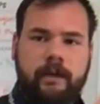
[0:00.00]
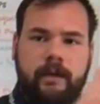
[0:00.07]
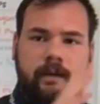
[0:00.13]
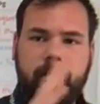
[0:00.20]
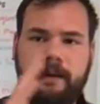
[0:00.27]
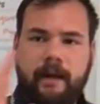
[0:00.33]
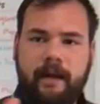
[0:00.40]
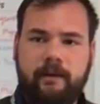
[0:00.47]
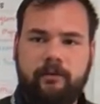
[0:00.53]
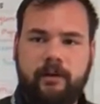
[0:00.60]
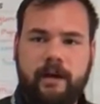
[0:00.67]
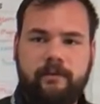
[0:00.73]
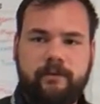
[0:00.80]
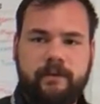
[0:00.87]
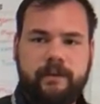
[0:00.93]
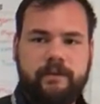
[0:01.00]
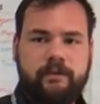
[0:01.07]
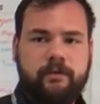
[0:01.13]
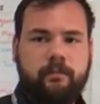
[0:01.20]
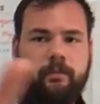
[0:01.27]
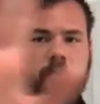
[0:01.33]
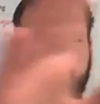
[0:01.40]
in that
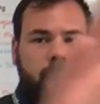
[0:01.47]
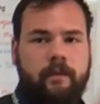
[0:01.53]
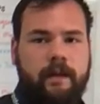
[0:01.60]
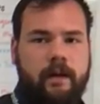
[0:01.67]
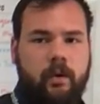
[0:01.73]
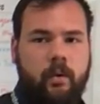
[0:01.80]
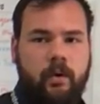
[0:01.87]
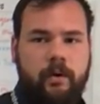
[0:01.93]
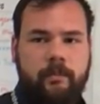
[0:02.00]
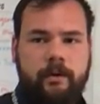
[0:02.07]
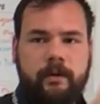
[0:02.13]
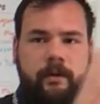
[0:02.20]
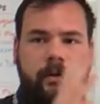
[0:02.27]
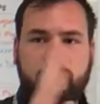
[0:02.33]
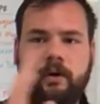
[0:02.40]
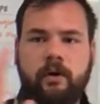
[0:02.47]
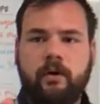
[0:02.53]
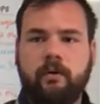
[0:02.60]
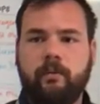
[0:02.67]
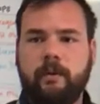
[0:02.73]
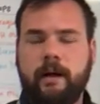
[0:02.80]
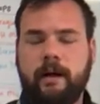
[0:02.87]
gravitational pull, that orbit
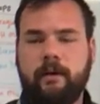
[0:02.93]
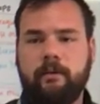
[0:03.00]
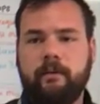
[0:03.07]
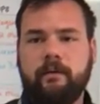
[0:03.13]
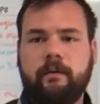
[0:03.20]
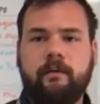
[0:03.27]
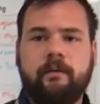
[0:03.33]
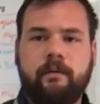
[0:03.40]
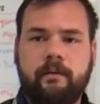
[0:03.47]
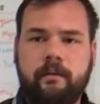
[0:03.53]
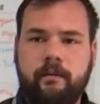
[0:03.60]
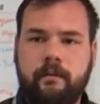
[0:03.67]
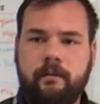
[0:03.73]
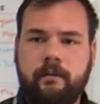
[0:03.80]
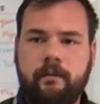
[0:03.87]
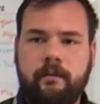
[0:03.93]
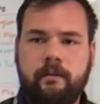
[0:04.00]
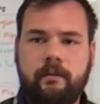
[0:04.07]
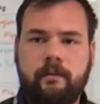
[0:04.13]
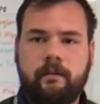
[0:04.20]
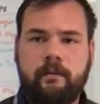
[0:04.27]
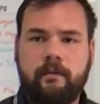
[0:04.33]
around
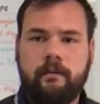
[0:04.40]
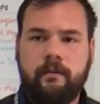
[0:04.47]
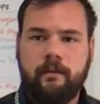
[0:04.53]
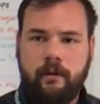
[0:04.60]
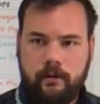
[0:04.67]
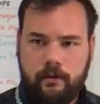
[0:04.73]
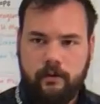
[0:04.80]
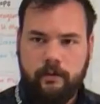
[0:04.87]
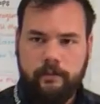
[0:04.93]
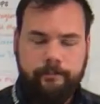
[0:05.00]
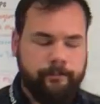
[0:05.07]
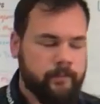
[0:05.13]
the Earth.